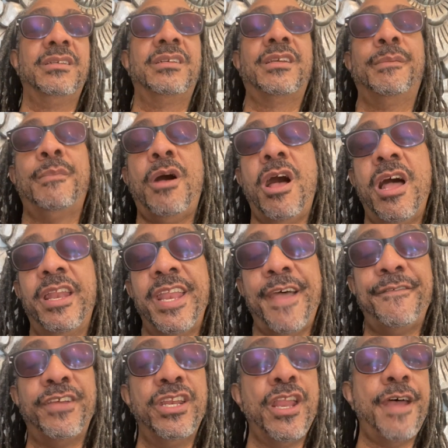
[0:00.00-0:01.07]
Come on,
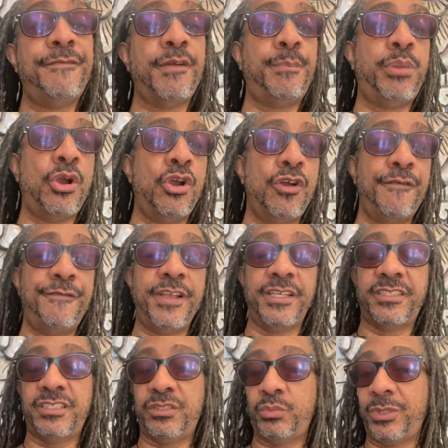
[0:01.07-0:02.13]
never, never
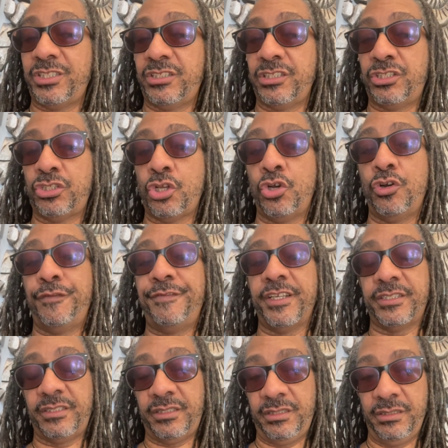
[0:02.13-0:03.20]
Purvis. What's the
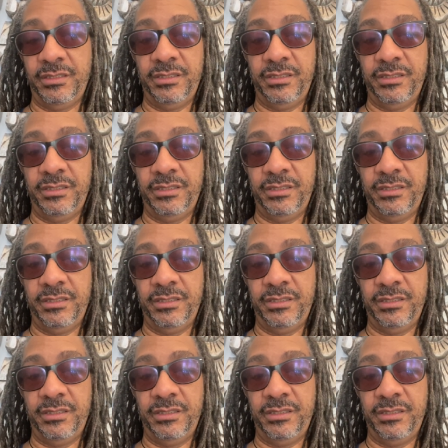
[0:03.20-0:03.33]
service?